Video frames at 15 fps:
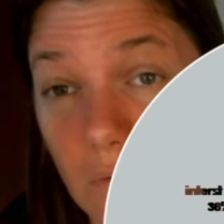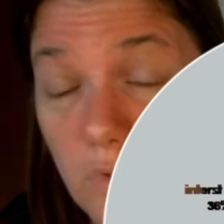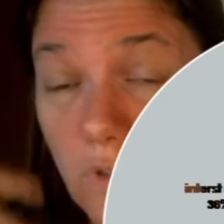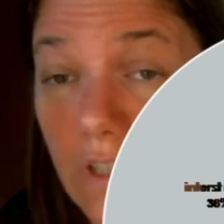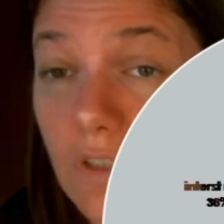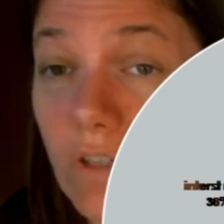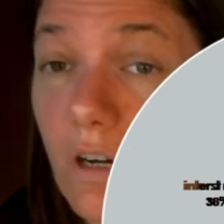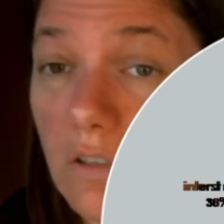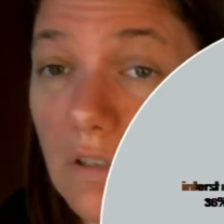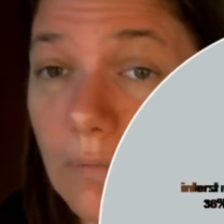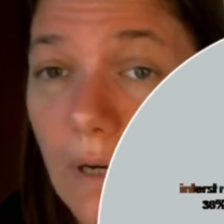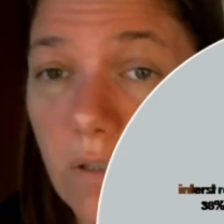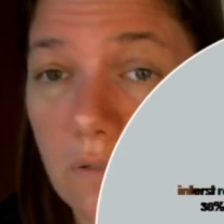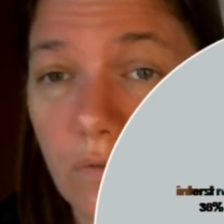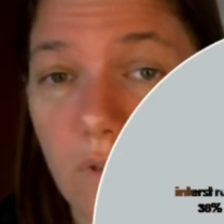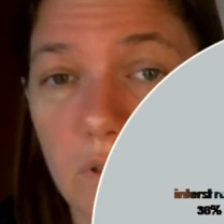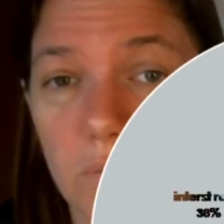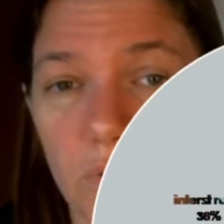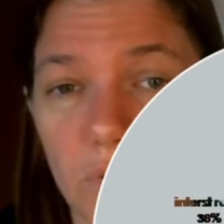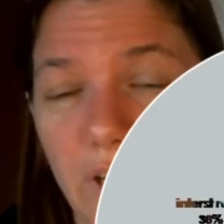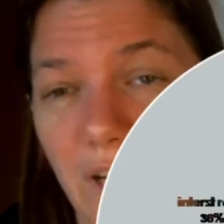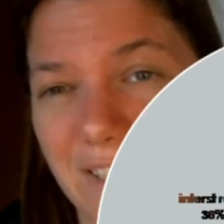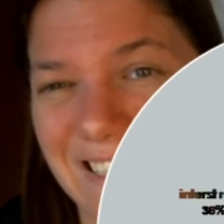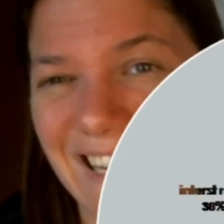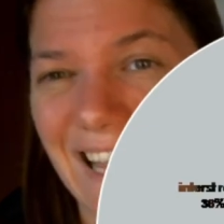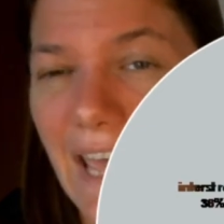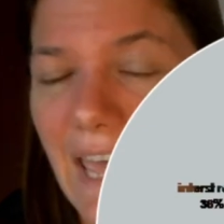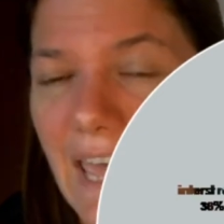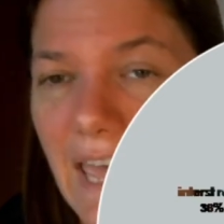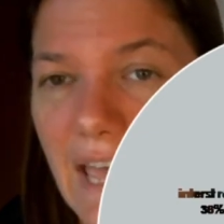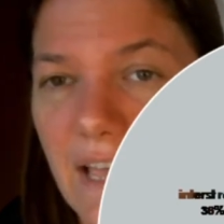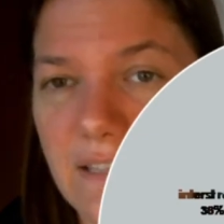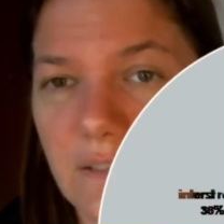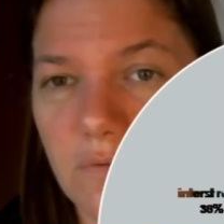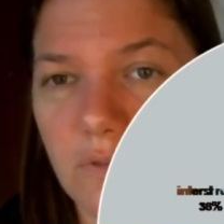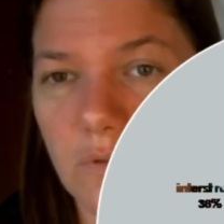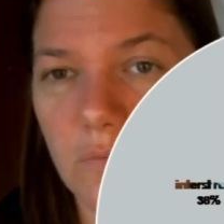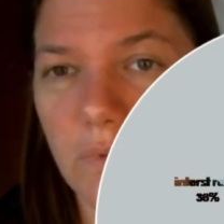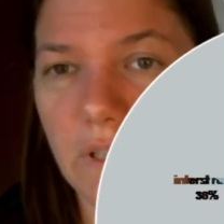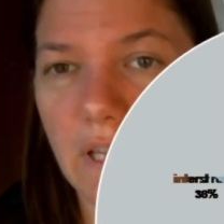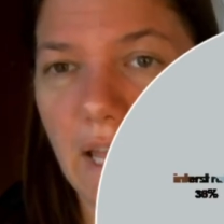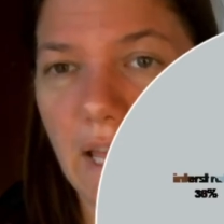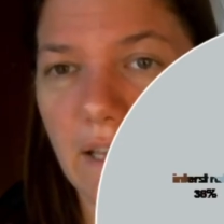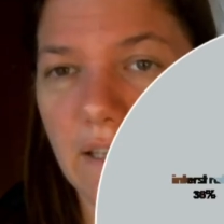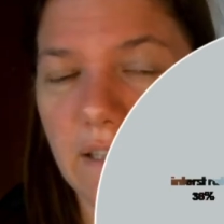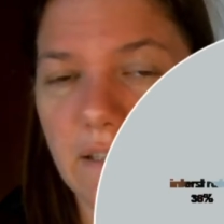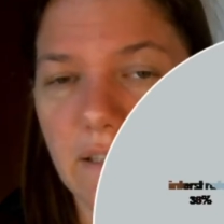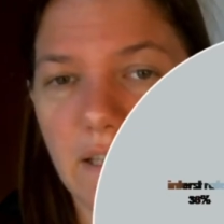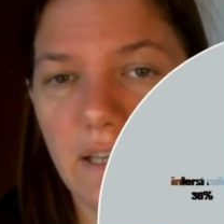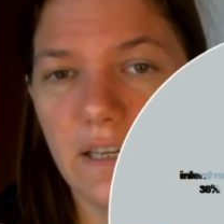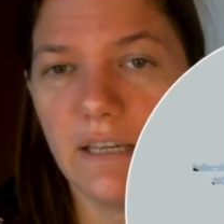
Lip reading: So he talked about water production as it would be like in